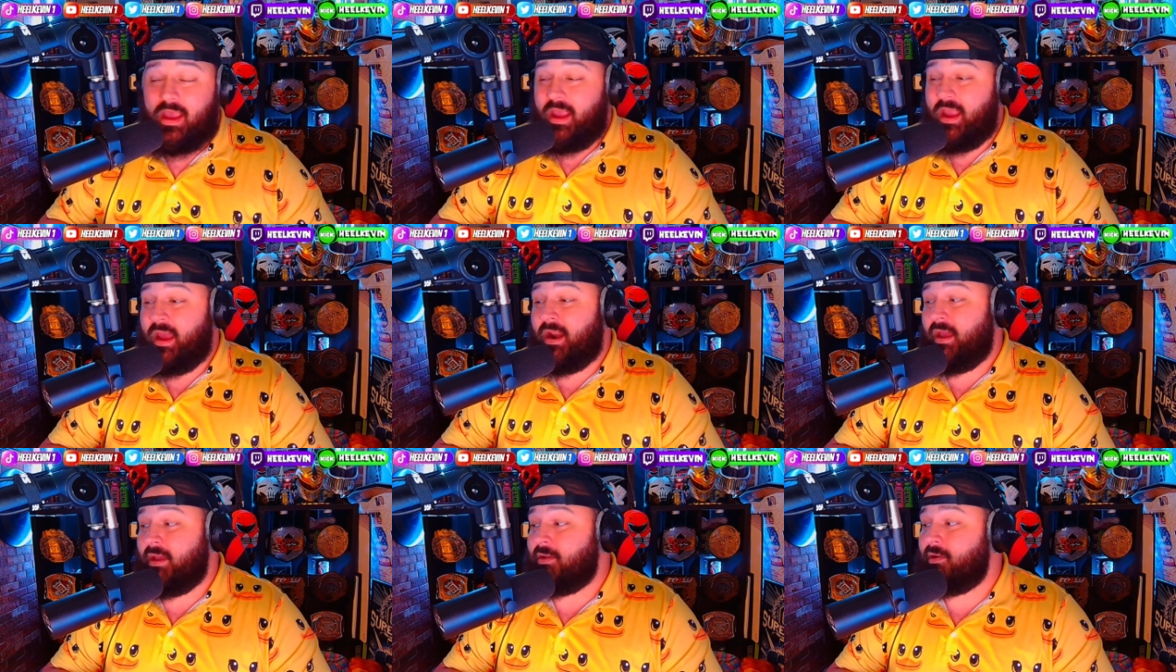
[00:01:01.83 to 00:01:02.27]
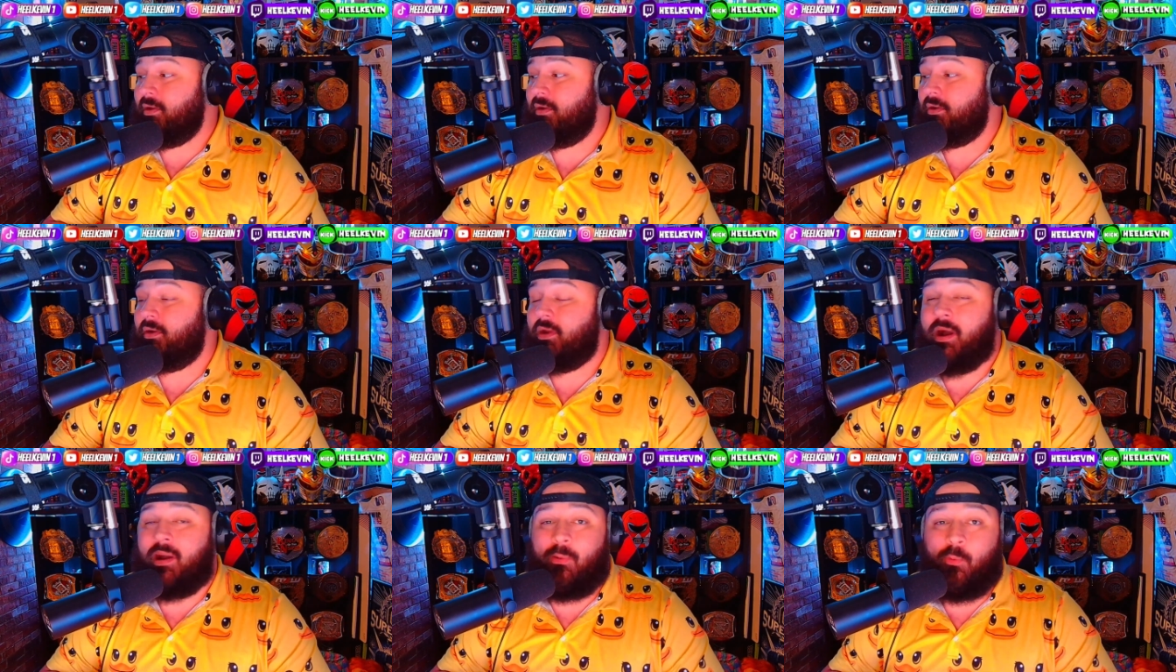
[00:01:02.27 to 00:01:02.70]
and I could
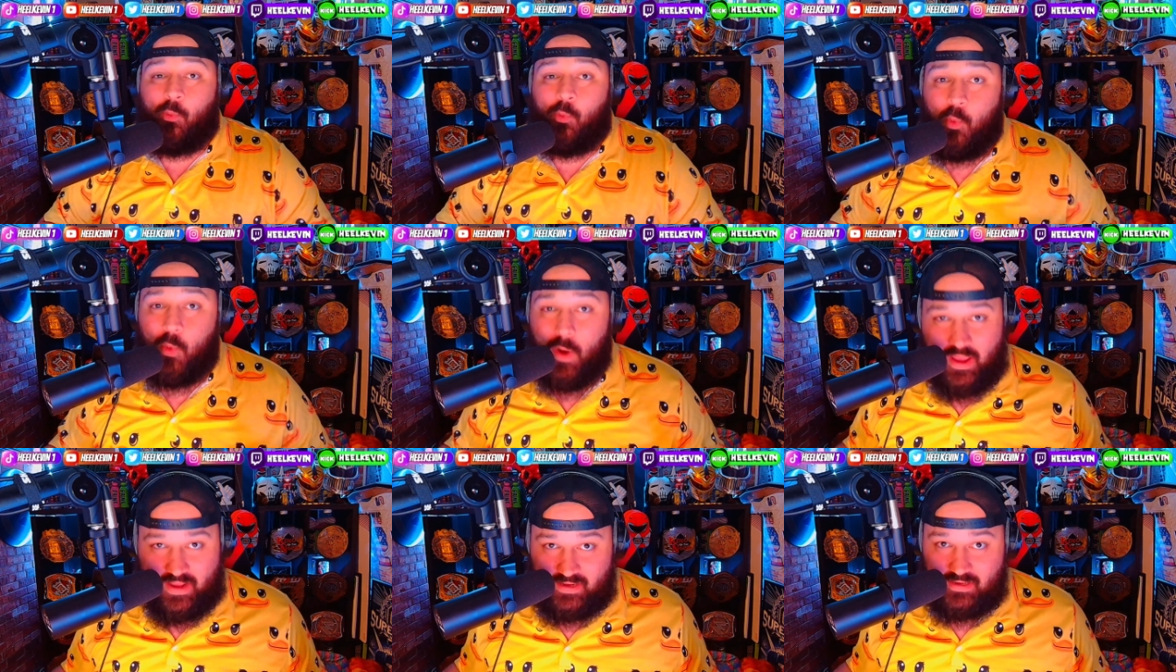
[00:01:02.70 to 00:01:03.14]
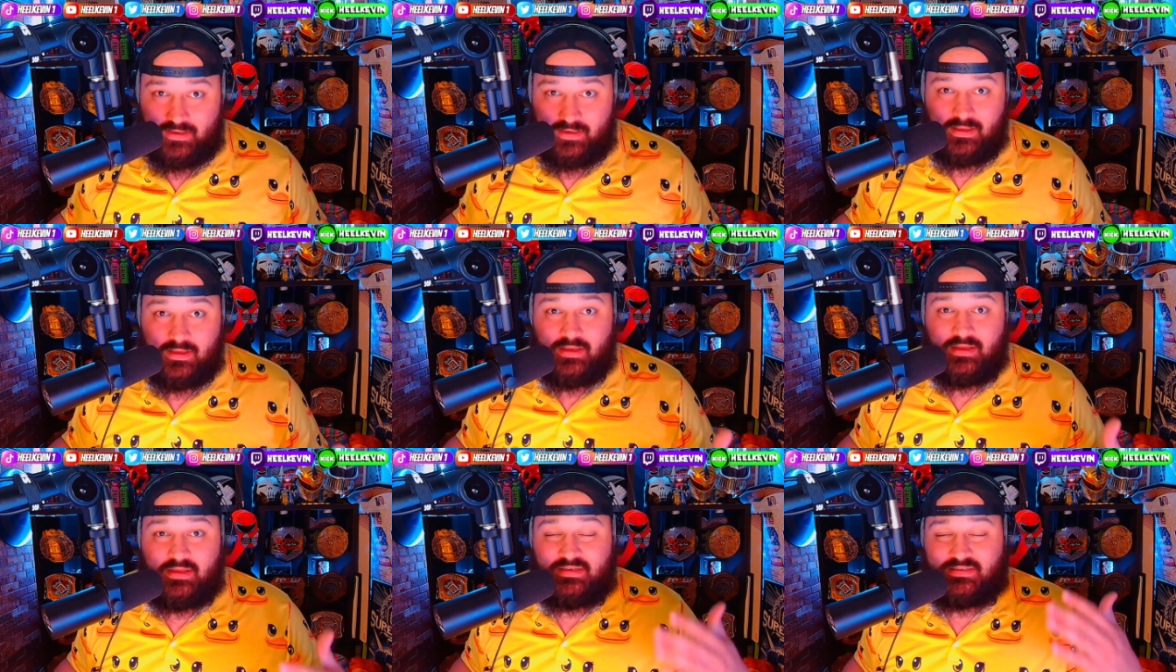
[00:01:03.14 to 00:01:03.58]
not wait
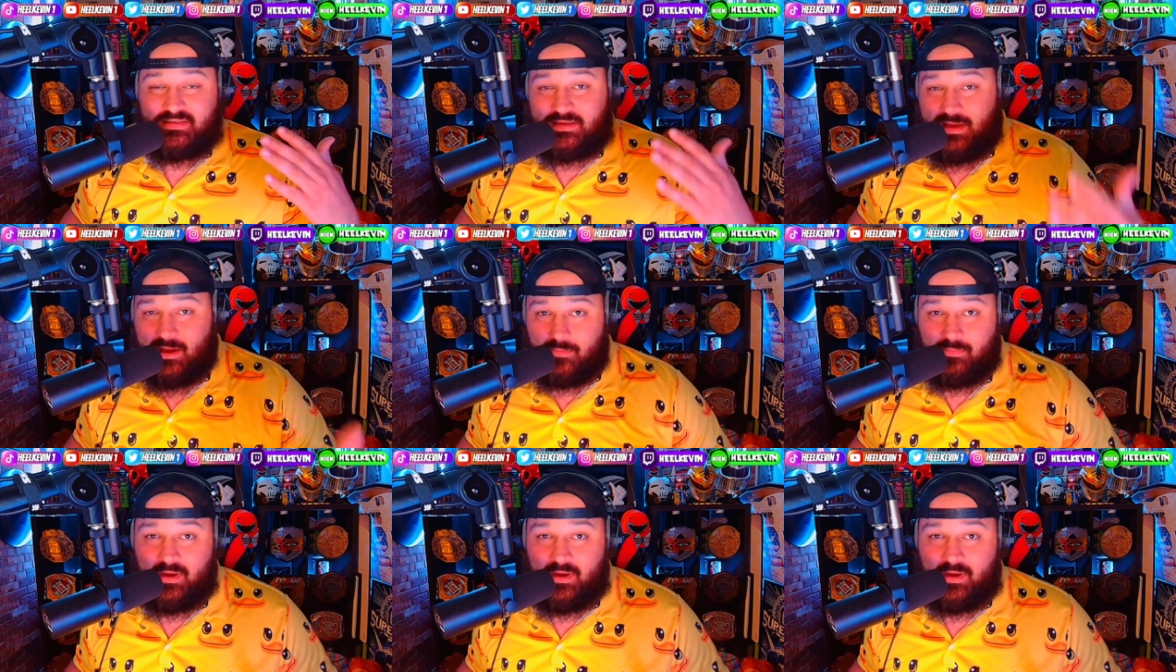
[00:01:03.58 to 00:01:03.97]
to come